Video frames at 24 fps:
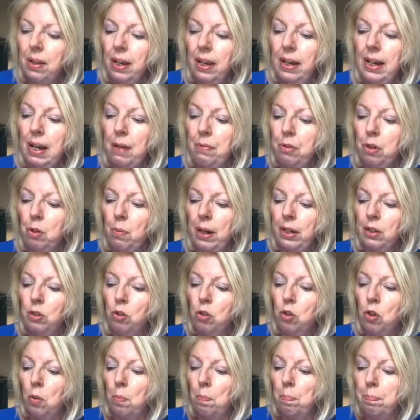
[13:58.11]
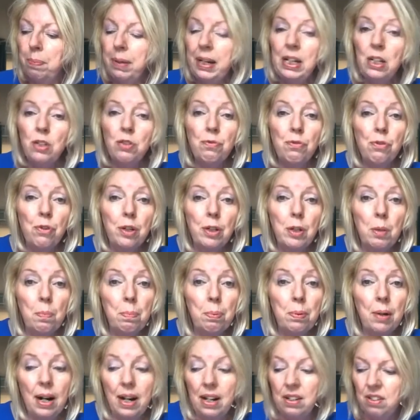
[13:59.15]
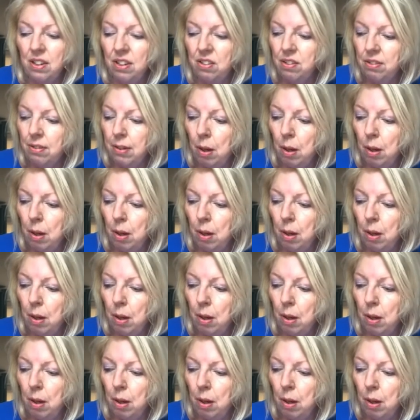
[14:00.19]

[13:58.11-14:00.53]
And everyone who competes for the prize is